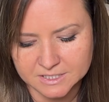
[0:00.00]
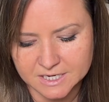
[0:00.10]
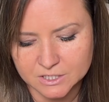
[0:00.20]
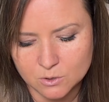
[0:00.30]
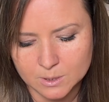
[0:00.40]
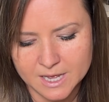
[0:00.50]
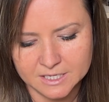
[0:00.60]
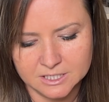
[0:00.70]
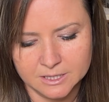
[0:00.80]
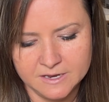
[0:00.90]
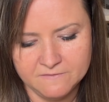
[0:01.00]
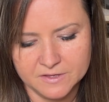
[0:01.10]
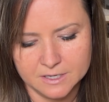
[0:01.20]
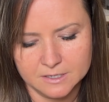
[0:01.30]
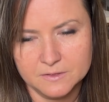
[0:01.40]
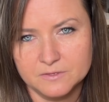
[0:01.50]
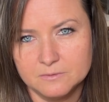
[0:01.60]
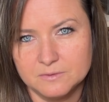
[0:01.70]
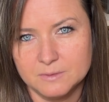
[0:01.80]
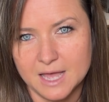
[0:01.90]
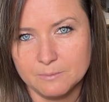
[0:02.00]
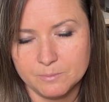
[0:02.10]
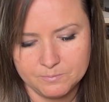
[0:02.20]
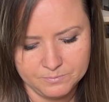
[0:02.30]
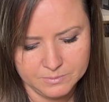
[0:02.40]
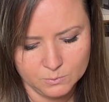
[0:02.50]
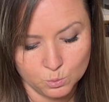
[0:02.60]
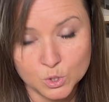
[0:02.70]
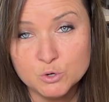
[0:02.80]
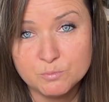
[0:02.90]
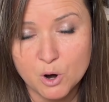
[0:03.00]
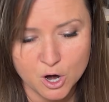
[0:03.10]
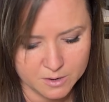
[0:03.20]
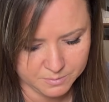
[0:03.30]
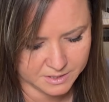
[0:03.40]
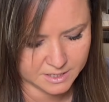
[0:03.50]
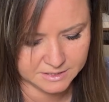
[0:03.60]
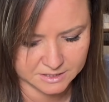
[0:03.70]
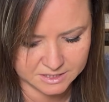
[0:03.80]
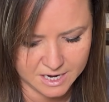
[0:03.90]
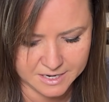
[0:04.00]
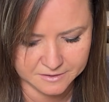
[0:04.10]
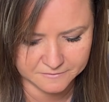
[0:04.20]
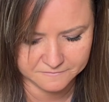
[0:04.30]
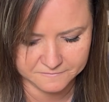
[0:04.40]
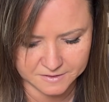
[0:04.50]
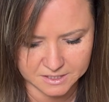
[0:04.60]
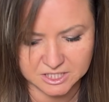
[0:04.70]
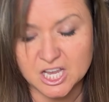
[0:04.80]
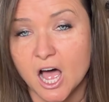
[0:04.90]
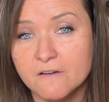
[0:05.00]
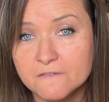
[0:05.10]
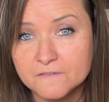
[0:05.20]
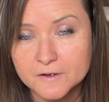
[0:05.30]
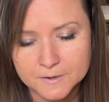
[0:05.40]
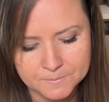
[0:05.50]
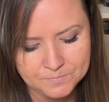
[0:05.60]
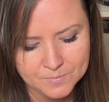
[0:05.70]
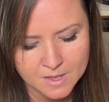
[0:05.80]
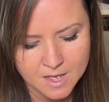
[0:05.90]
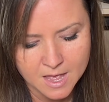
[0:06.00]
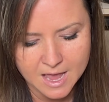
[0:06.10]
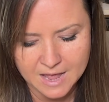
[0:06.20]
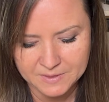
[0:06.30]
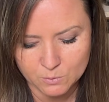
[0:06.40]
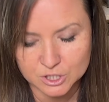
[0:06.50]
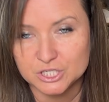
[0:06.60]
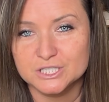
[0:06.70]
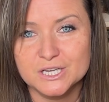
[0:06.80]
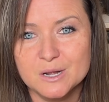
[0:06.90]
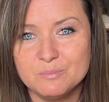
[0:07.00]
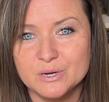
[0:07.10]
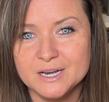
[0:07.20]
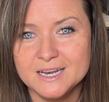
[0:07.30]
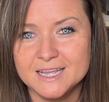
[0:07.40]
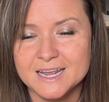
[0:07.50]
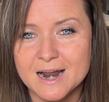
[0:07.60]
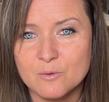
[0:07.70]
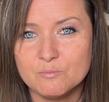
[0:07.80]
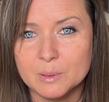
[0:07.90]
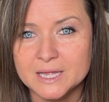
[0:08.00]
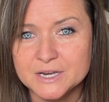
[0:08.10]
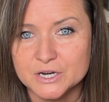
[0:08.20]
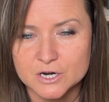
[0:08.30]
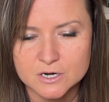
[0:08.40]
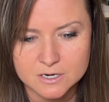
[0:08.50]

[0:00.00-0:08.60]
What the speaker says: I don't like to leave that root part because it's kind of tough. And then we're just gonna put it in our blender